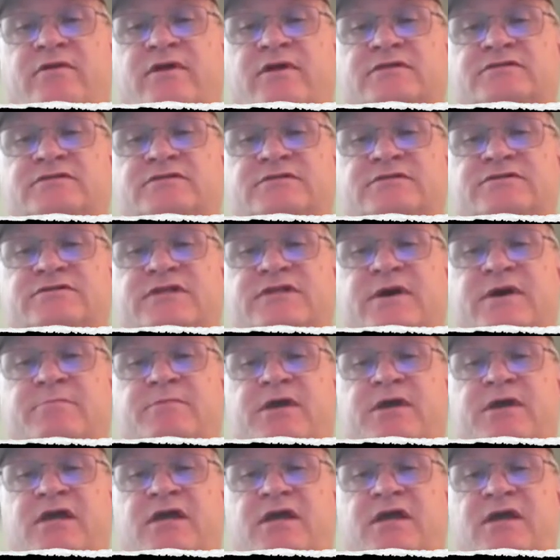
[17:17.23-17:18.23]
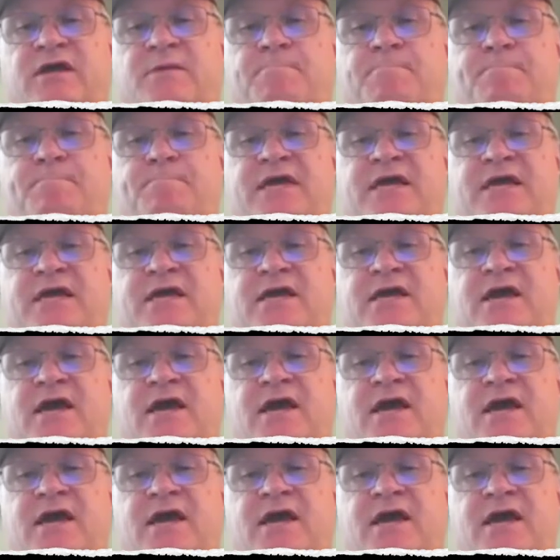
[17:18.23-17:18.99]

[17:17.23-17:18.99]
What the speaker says: That's WEBSITECARD,